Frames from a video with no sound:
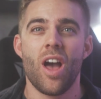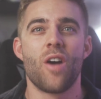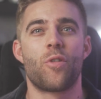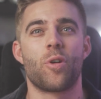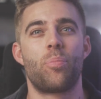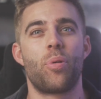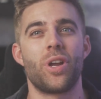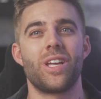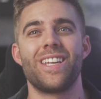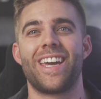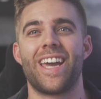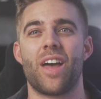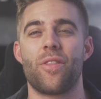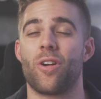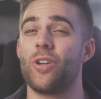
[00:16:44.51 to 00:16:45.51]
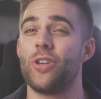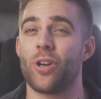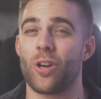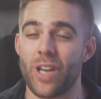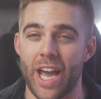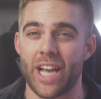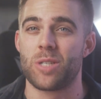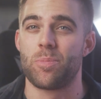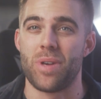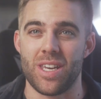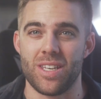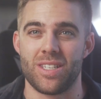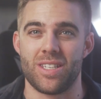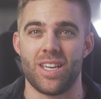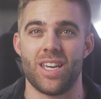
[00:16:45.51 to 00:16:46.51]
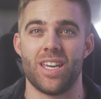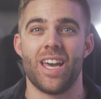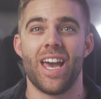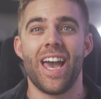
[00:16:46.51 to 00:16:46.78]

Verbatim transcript: for putting together your next PC.